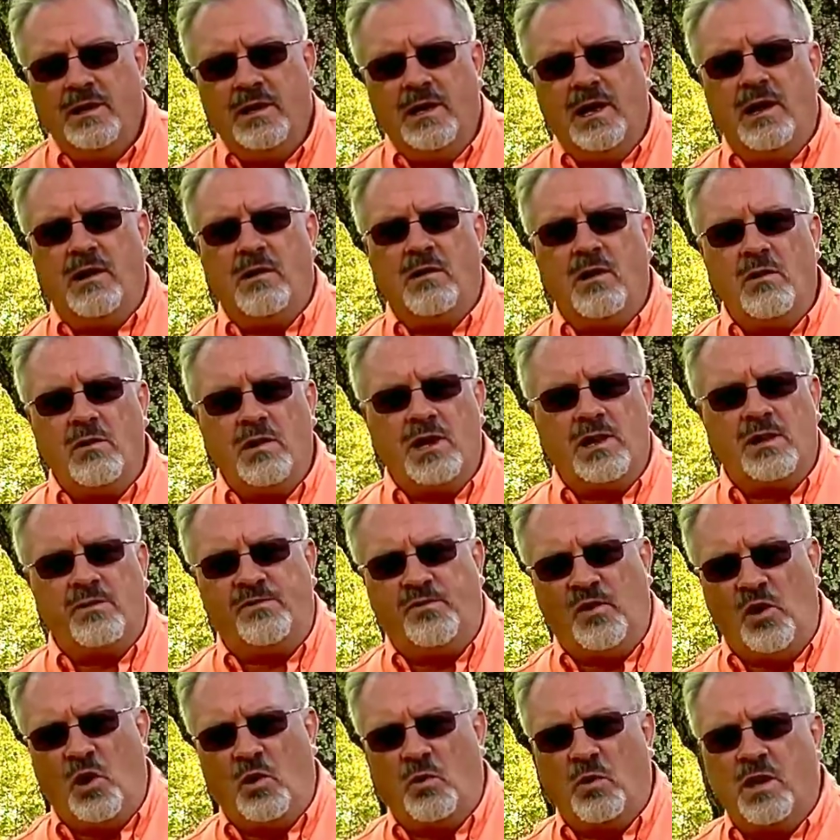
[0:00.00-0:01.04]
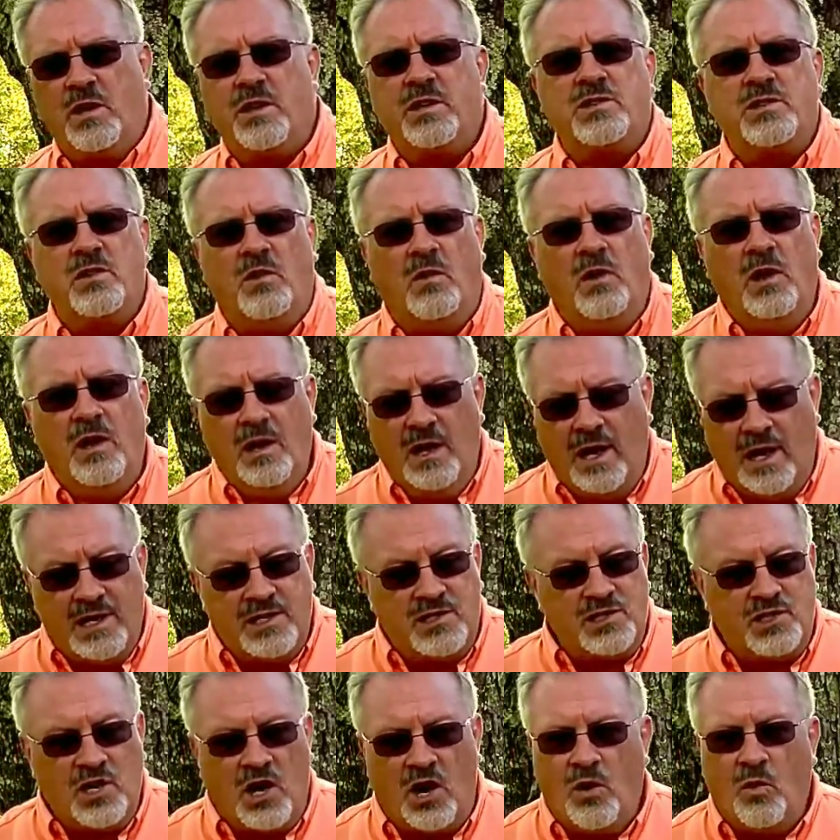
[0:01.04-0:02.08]
I'll go get the four wheeler. So I
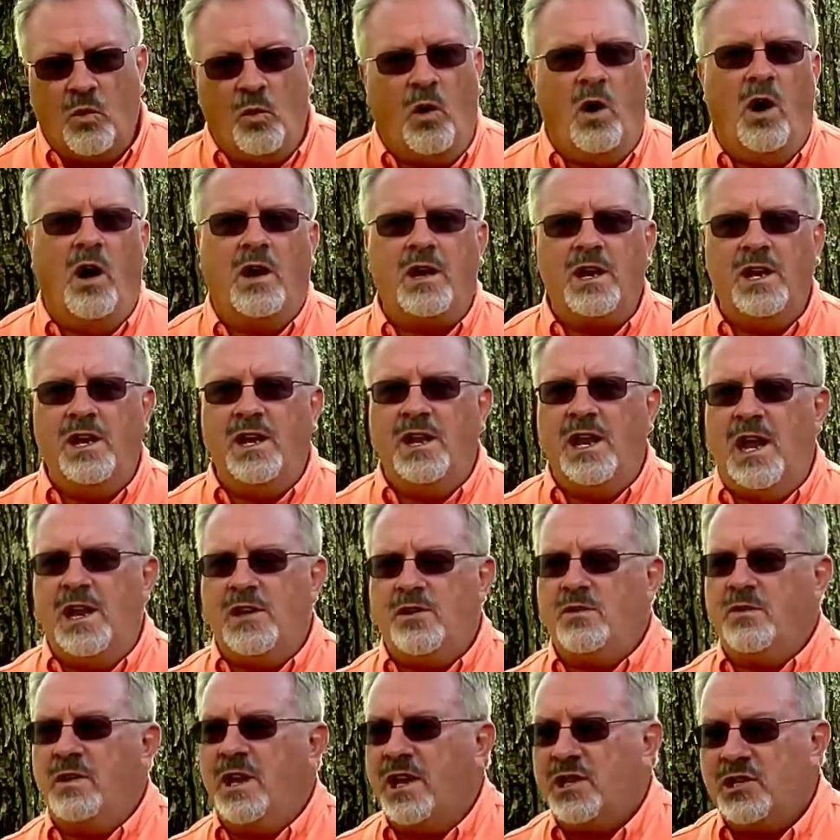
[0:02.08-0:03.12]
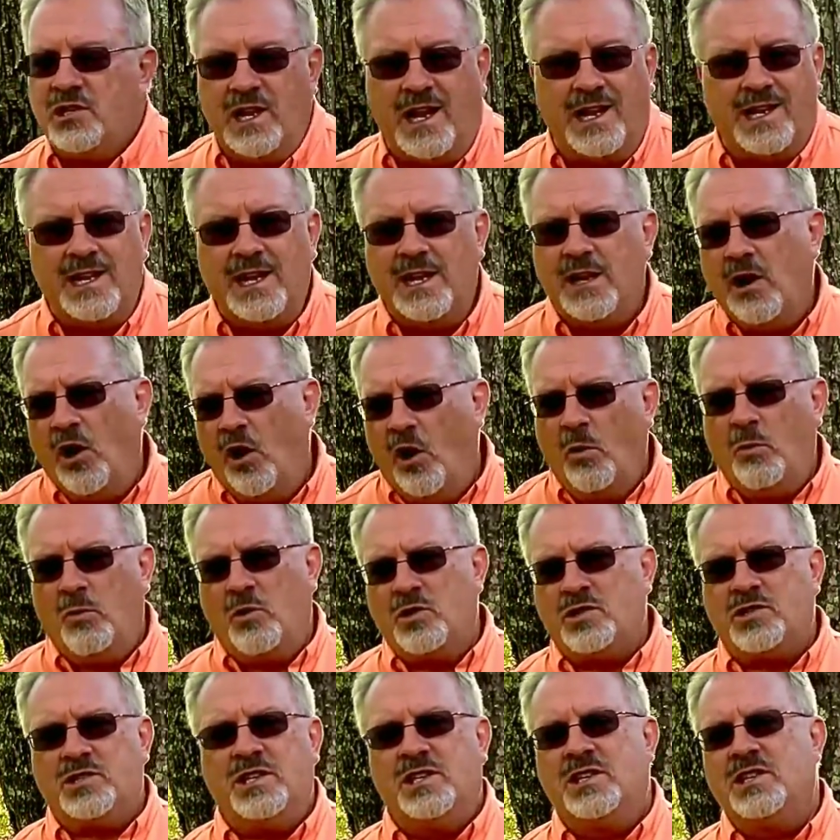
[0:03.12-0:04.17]
start walking in that direction. I get
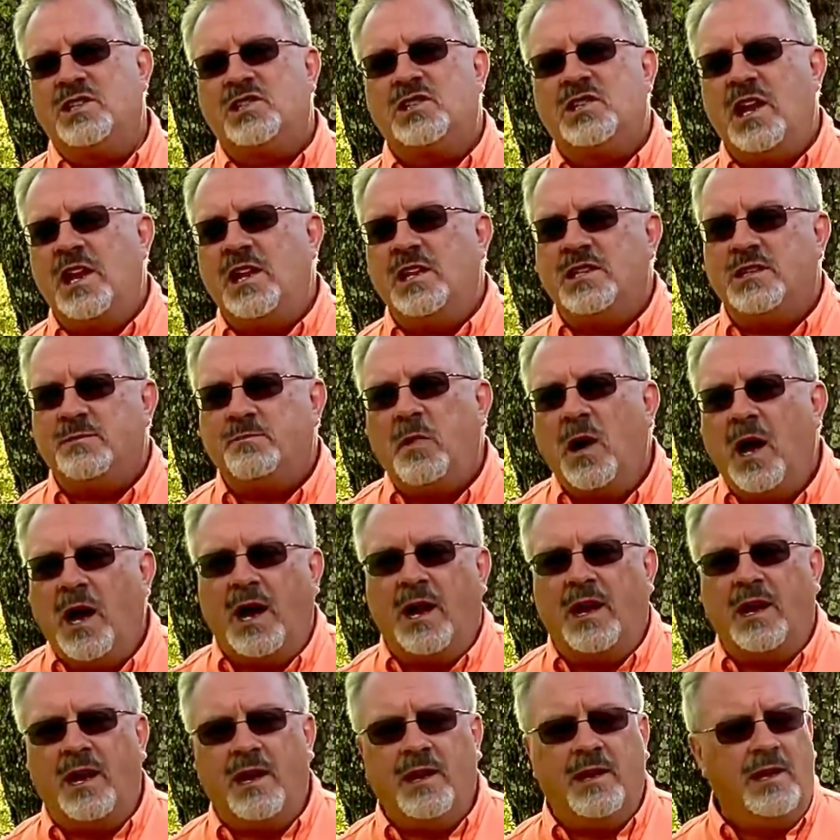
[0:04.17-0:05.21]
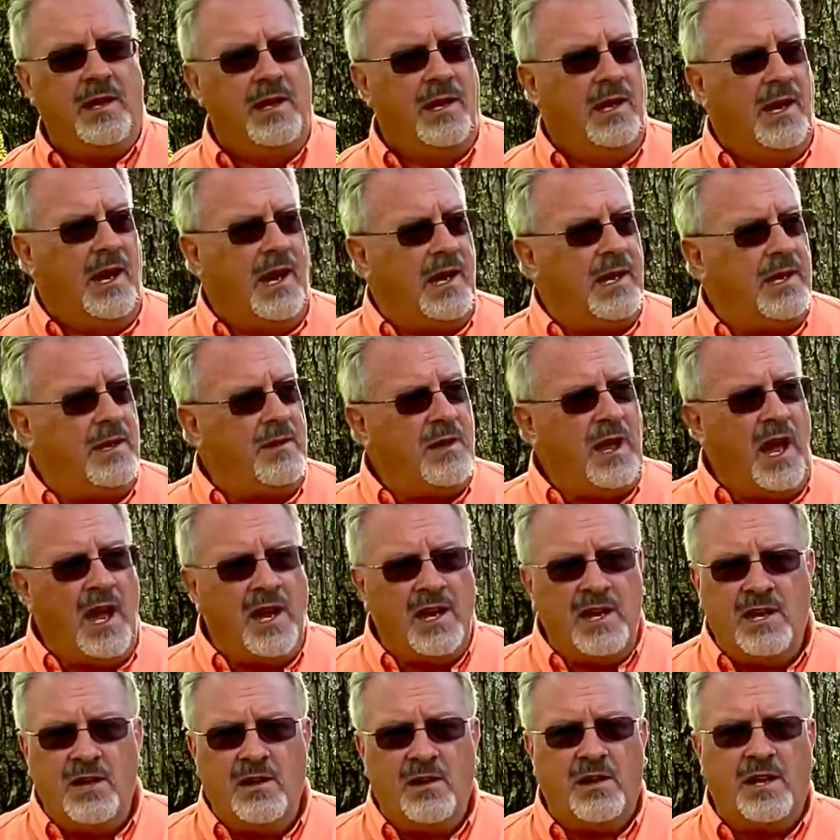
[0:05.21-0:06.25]
almost to the same spot, and I, I
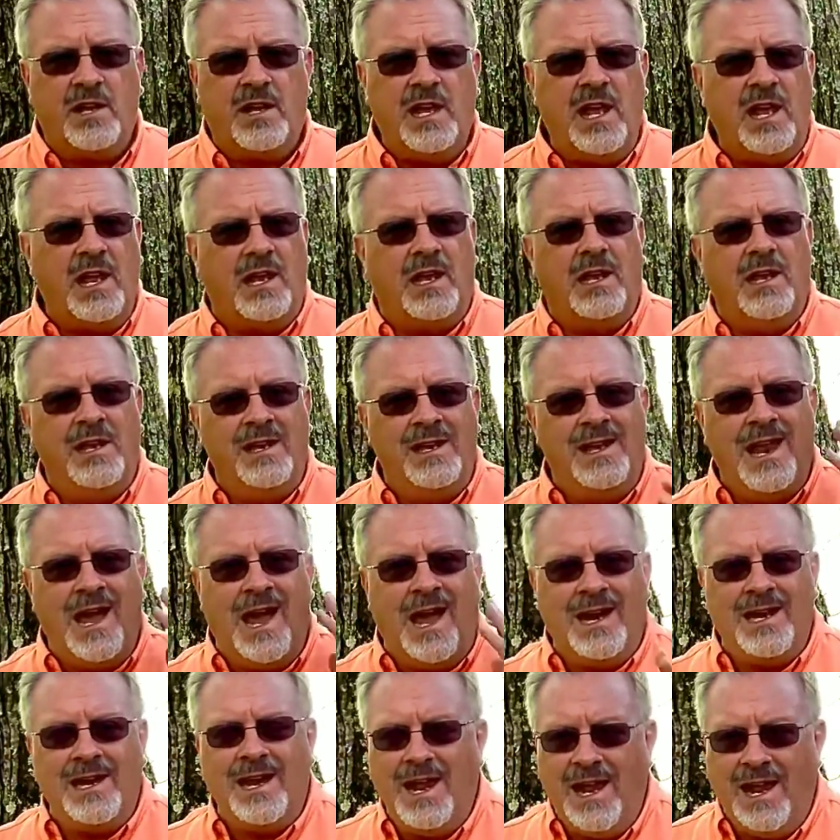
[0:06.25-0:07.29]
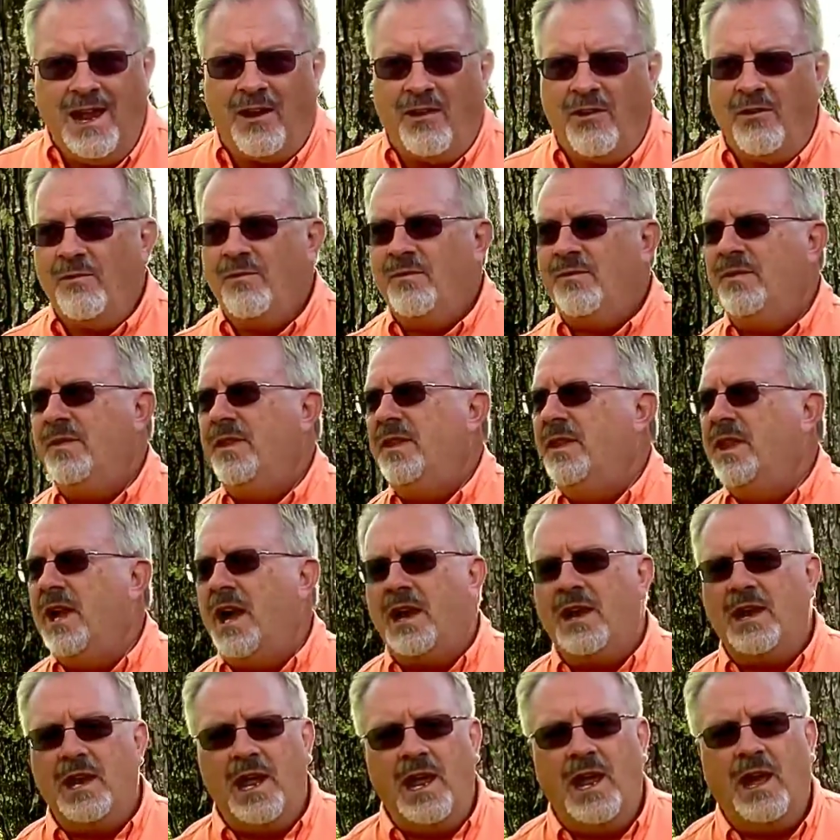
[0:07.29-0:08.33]
hear it again, not now,
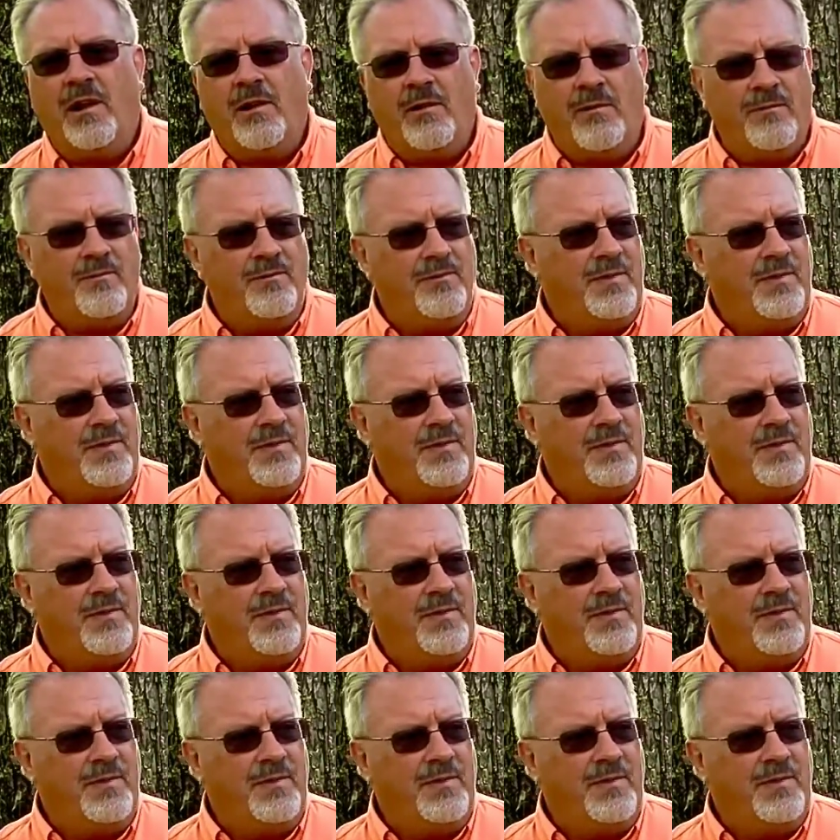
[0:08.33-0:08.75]
not now.